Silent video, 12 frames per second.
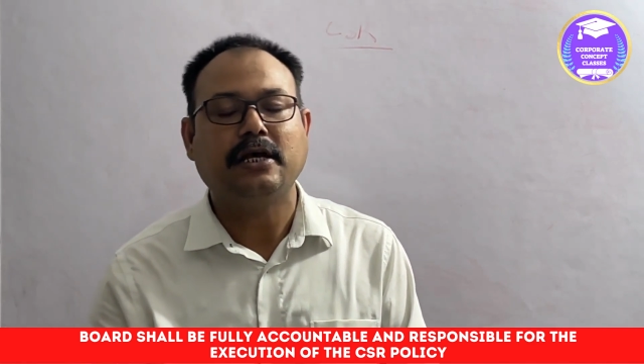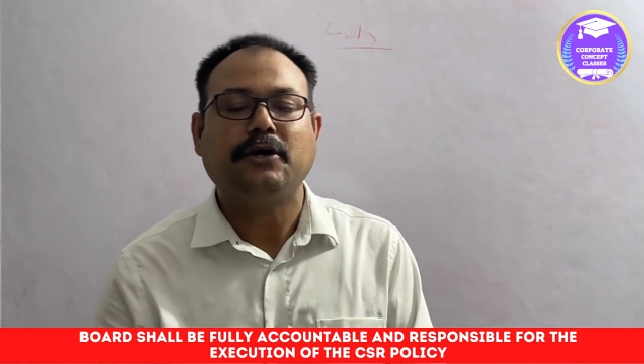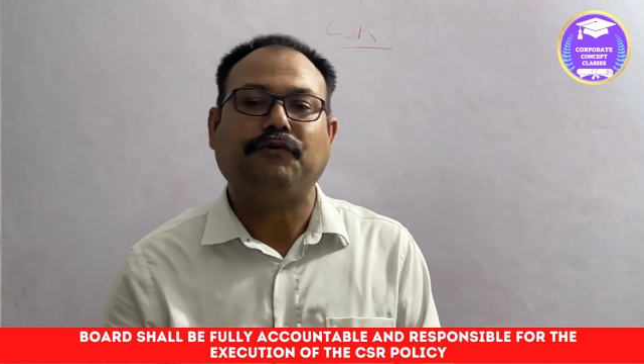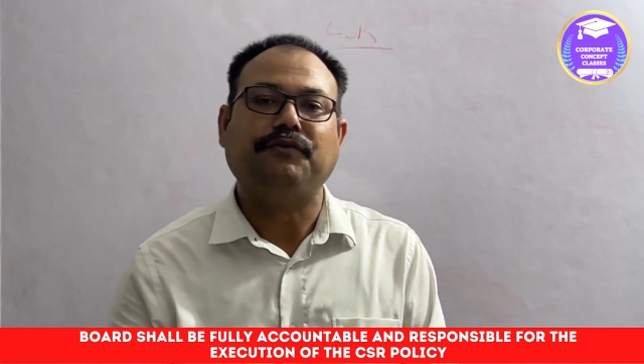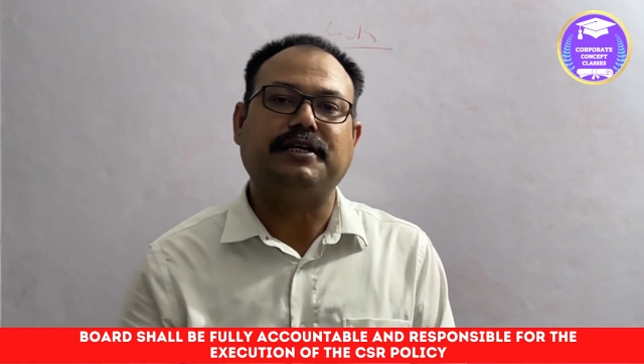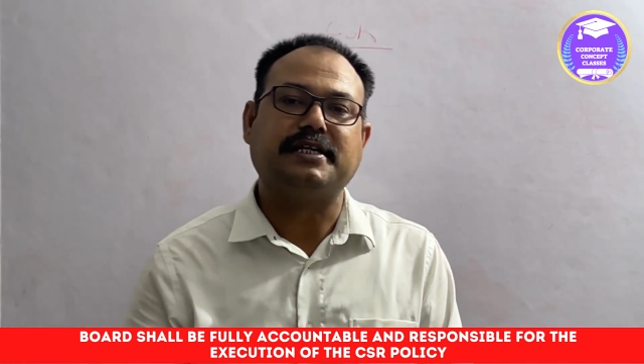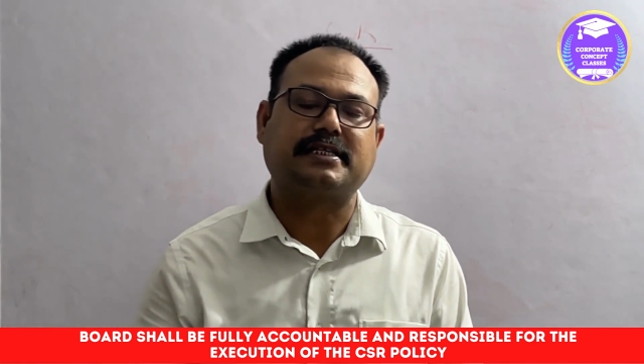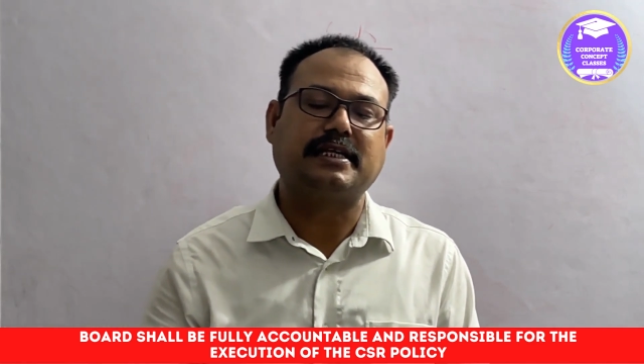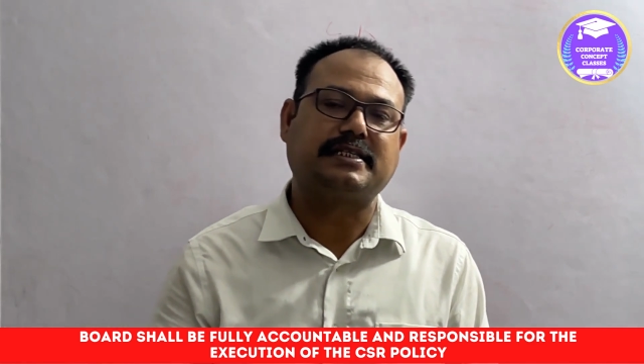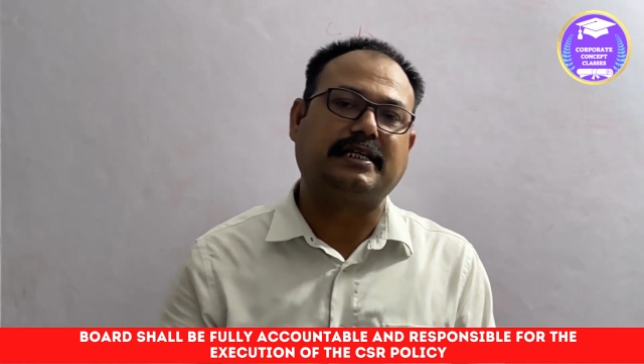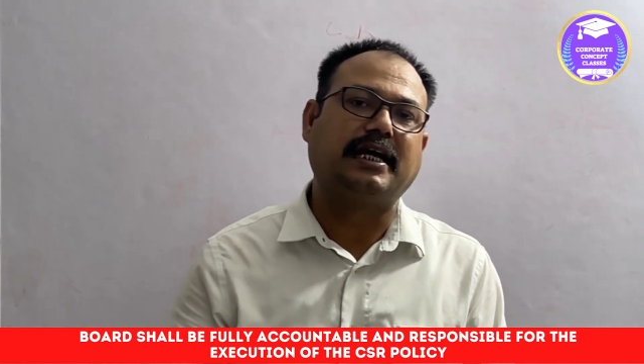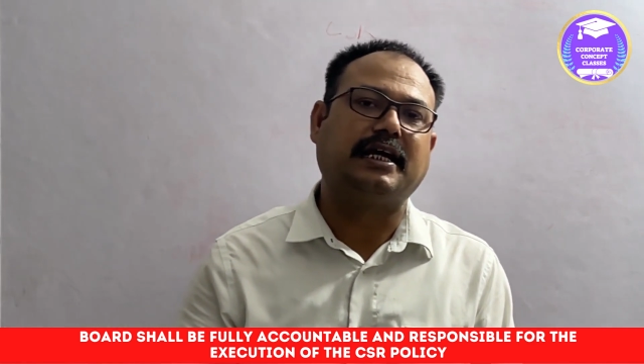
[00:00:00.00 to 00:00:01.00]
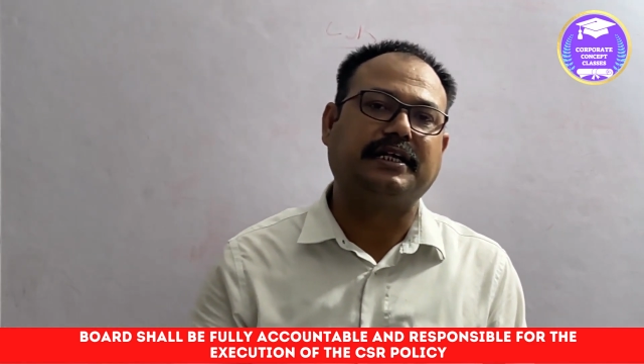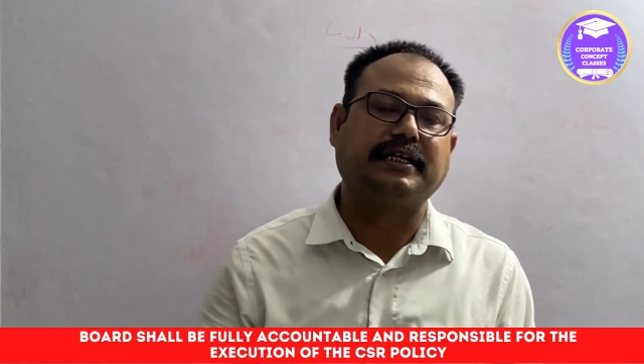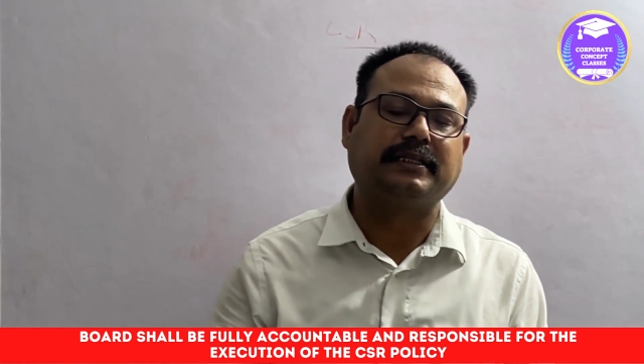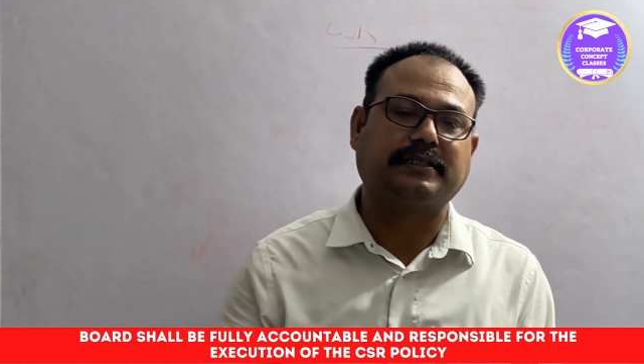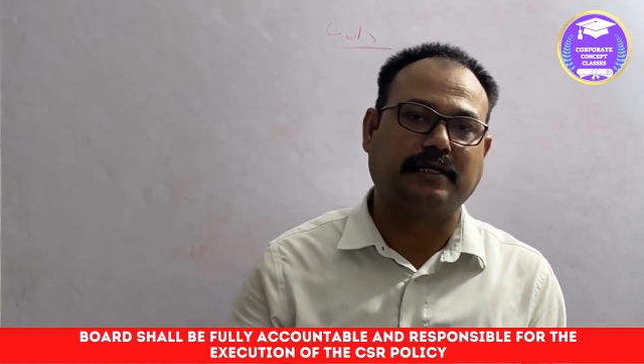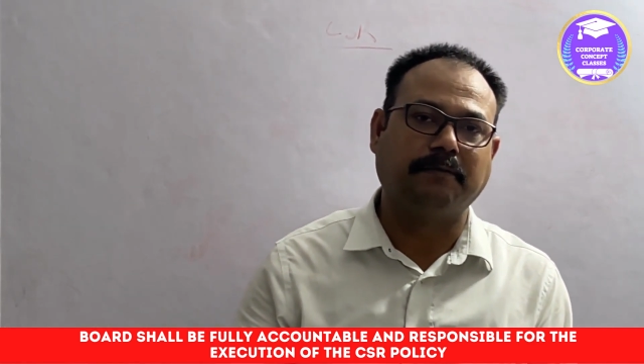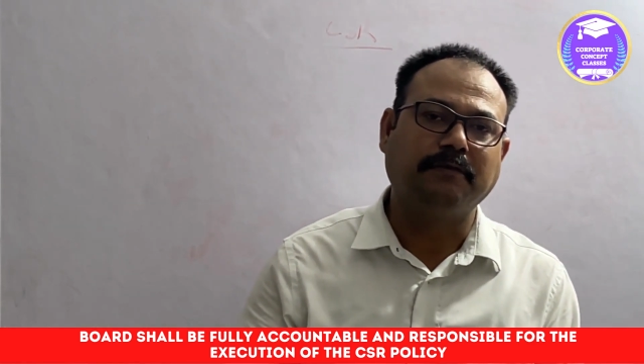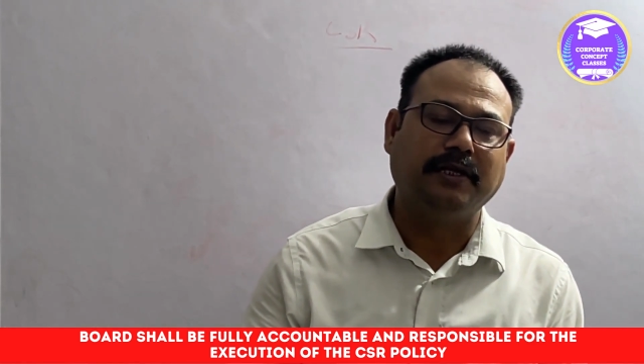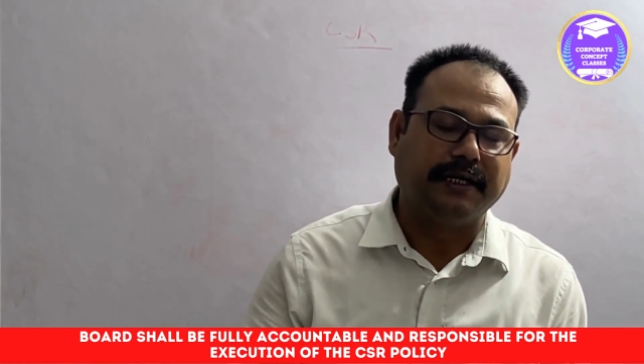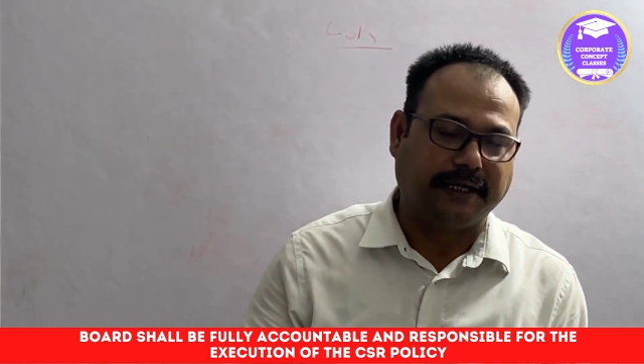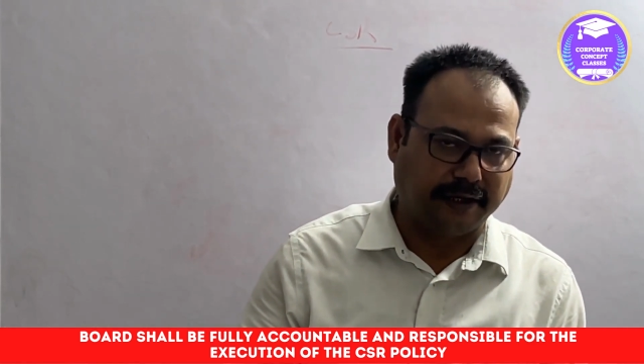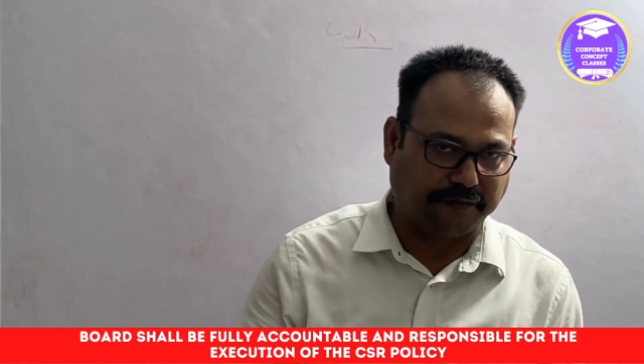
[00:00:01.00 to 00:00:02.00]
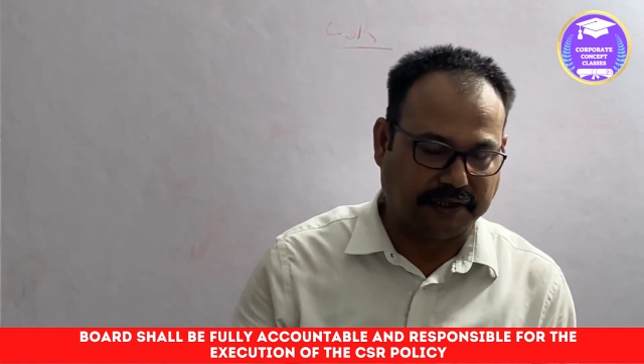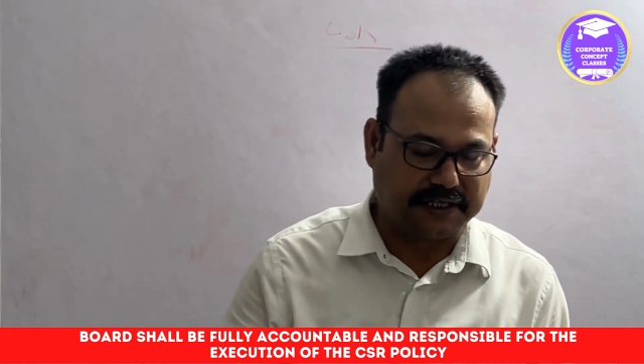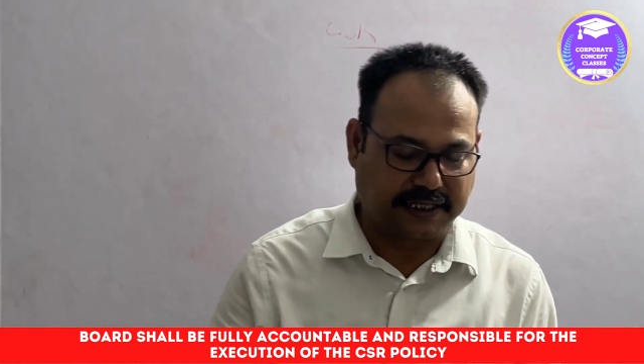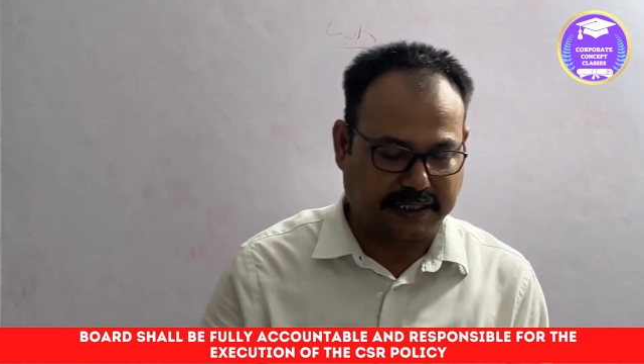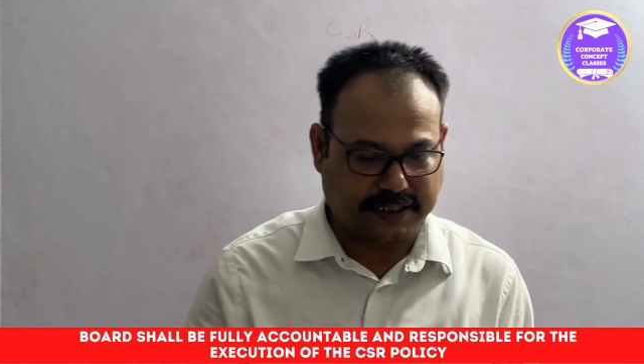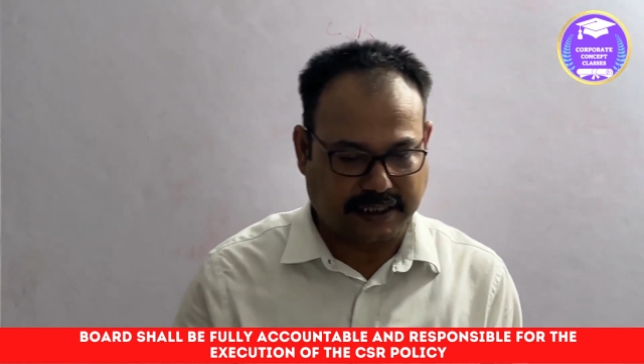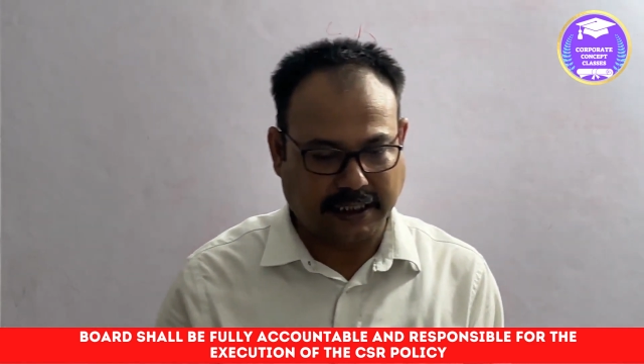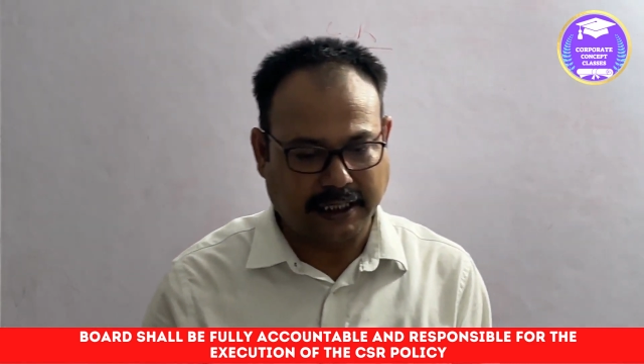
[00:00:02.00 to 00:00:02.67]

we will discuss regarding some definitions.